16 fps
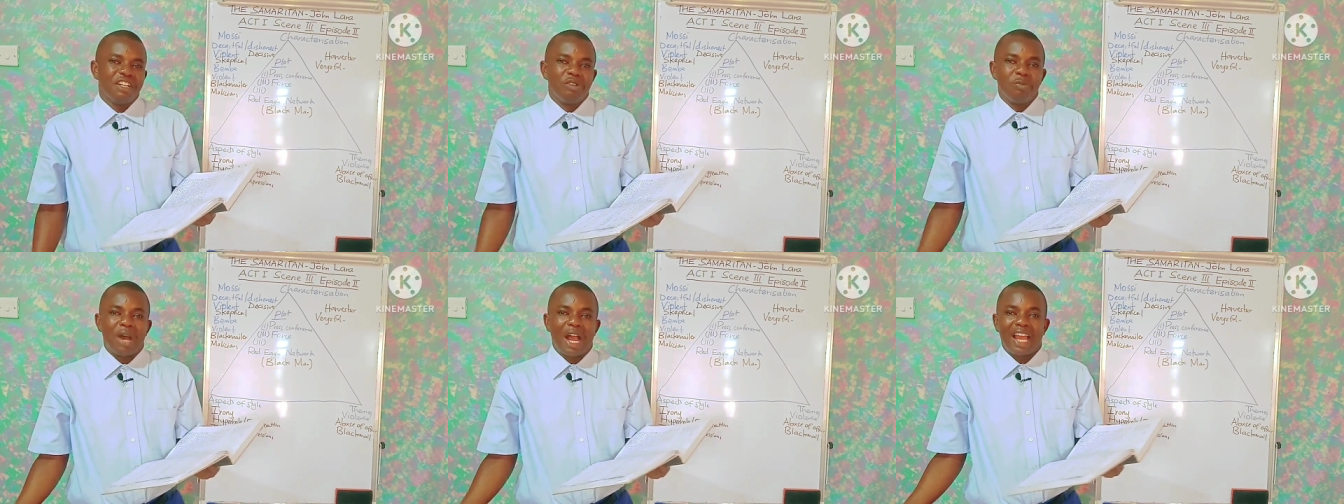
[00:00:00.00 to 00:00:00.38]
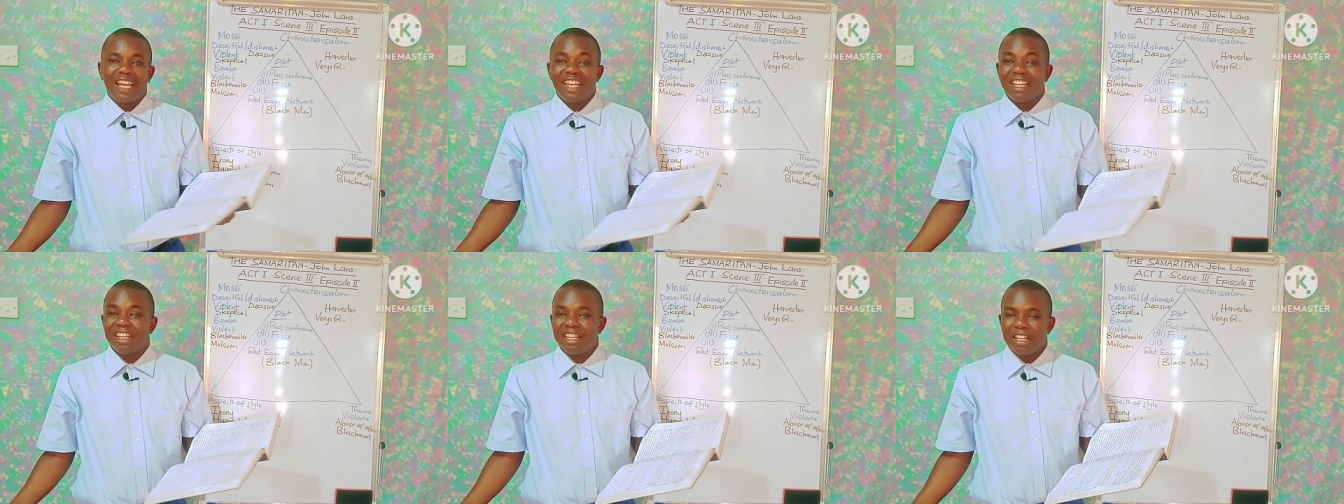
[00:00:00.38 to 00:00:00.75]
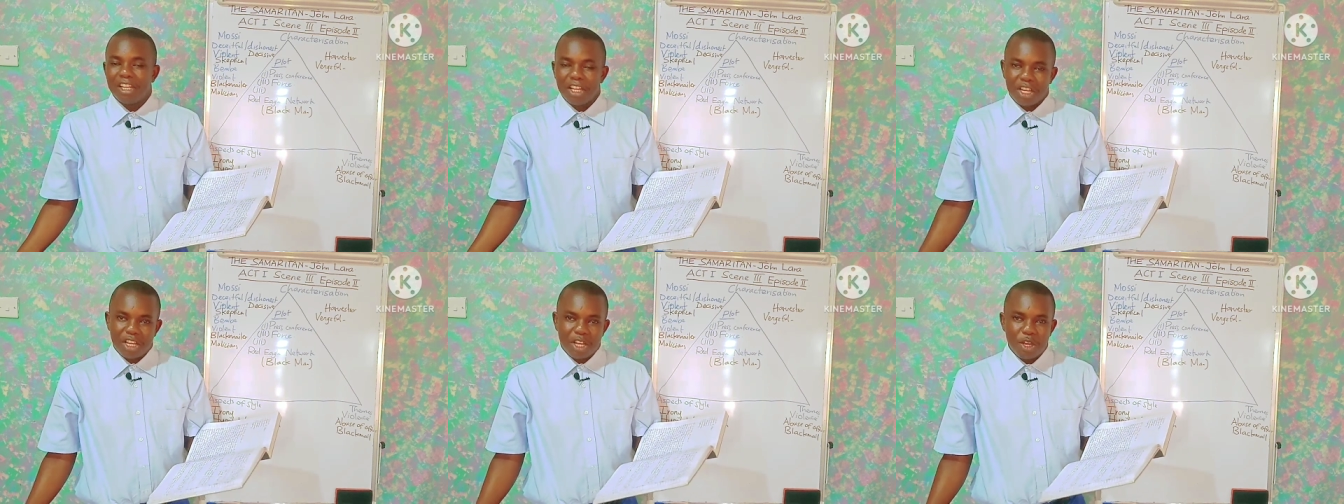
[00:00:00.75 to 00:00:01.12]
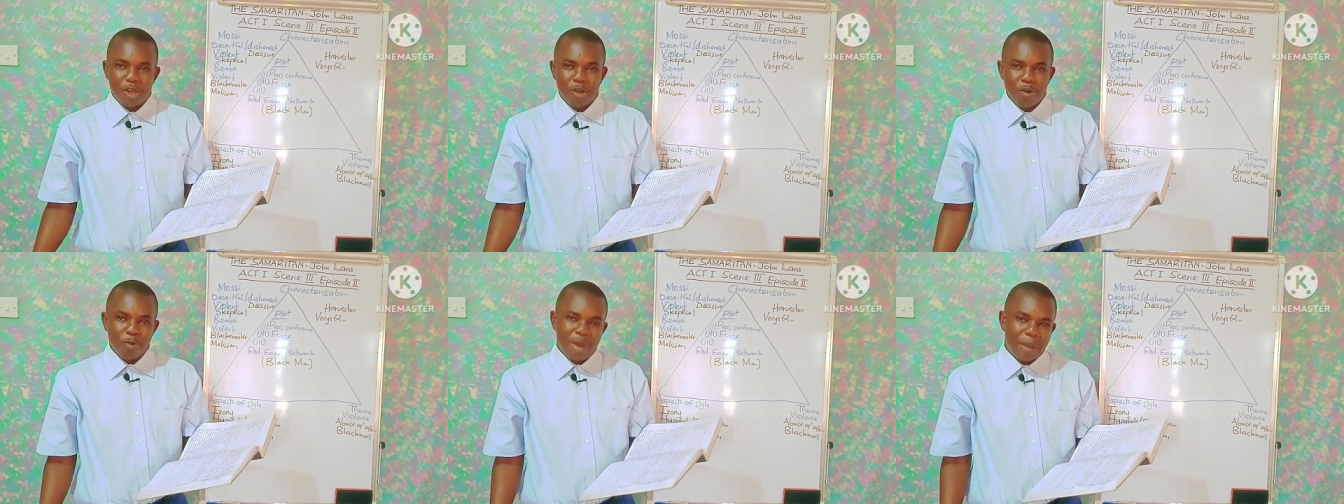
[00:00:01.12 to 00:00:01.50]
by
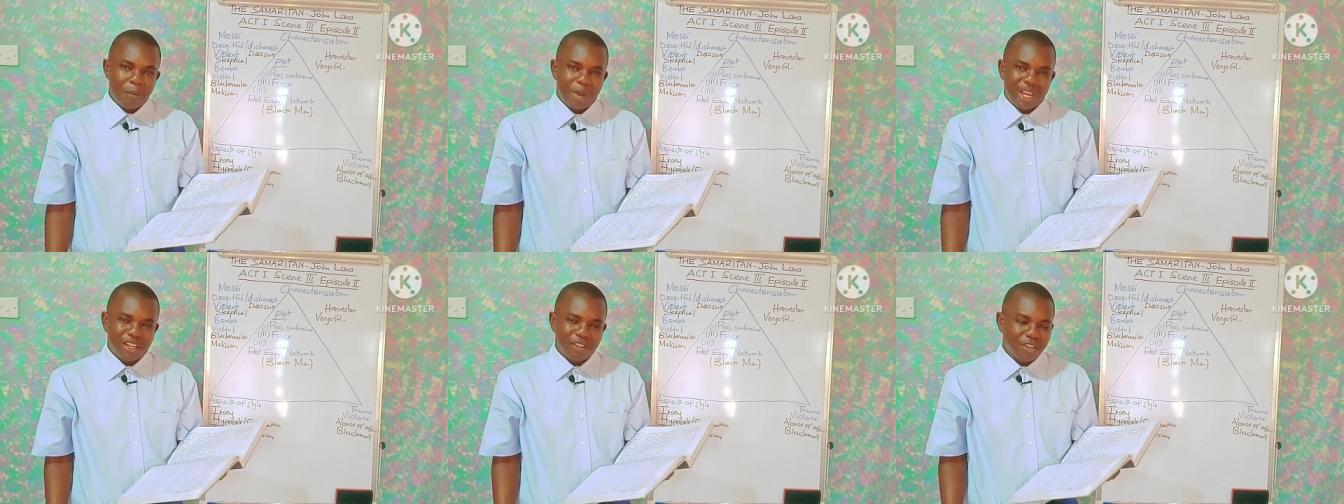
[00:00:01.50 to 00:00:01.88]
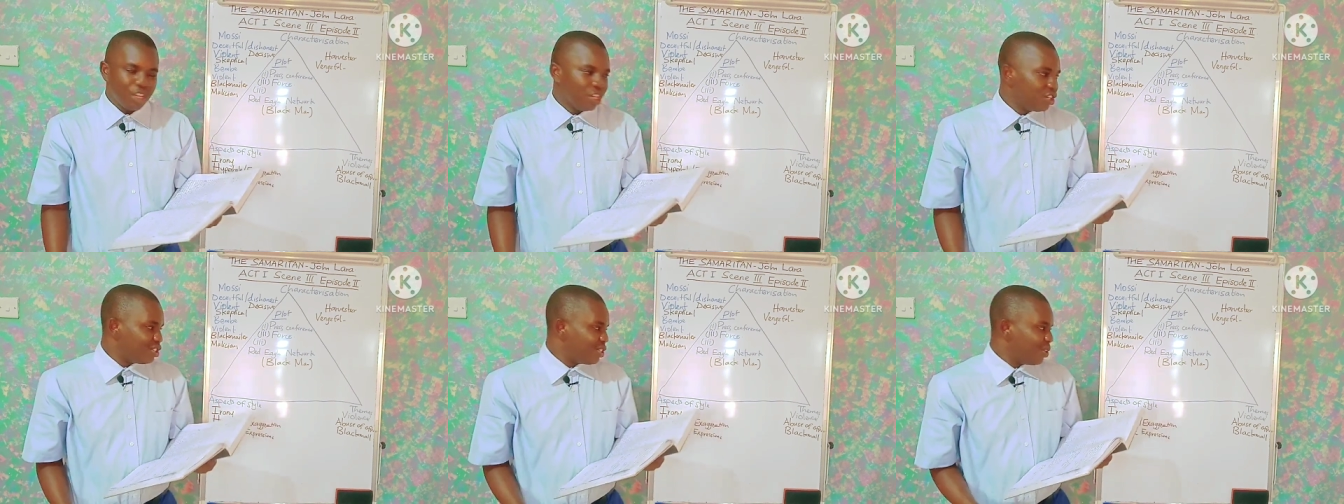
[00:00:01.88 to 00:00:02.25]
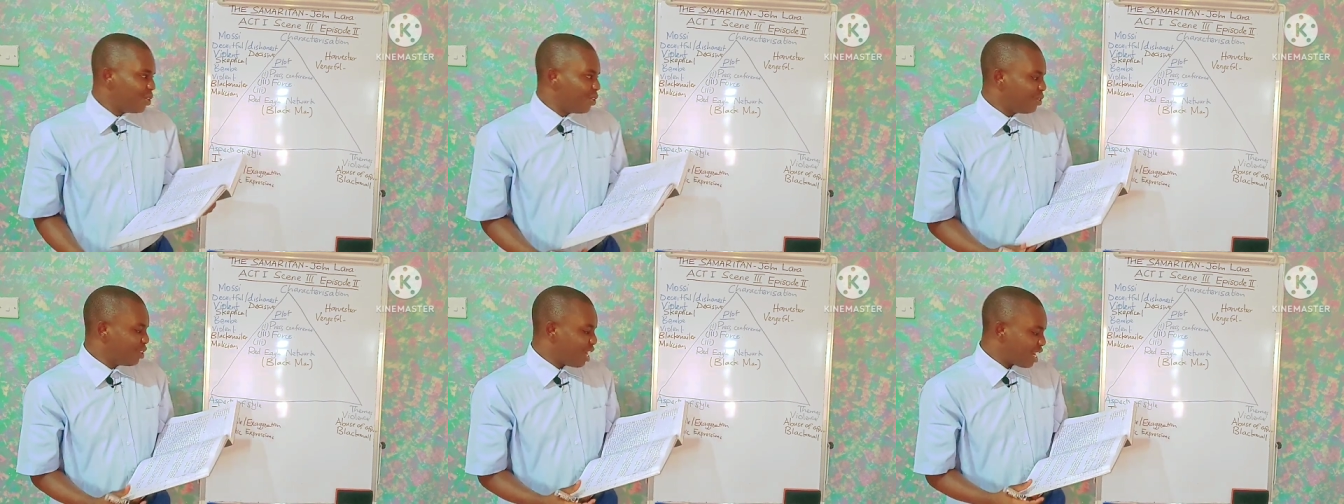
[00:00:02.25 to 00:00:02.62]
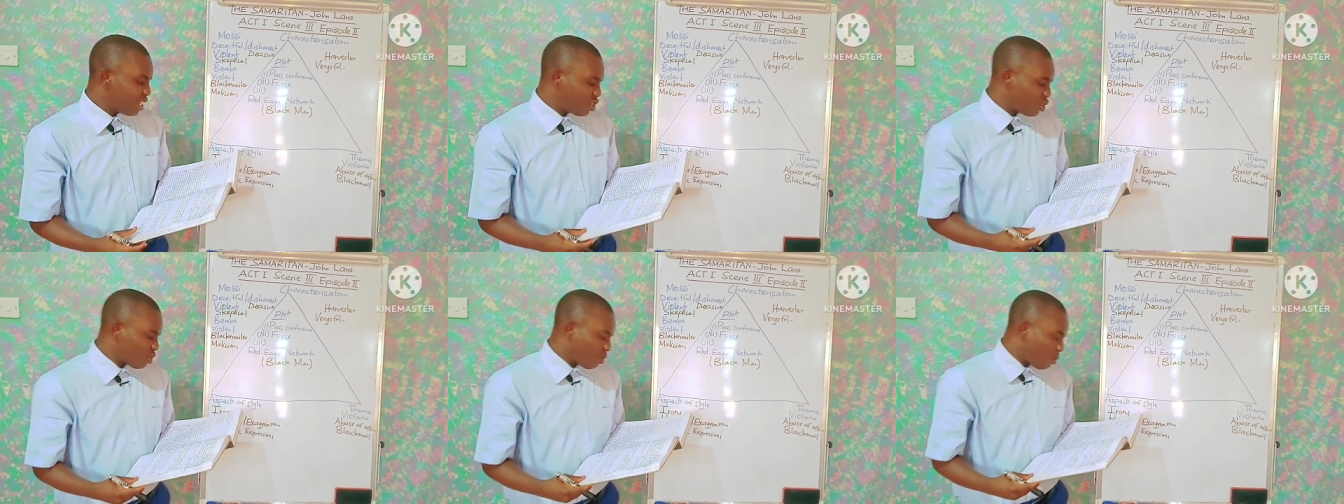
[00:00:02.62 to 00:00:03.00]
Bembe. So there is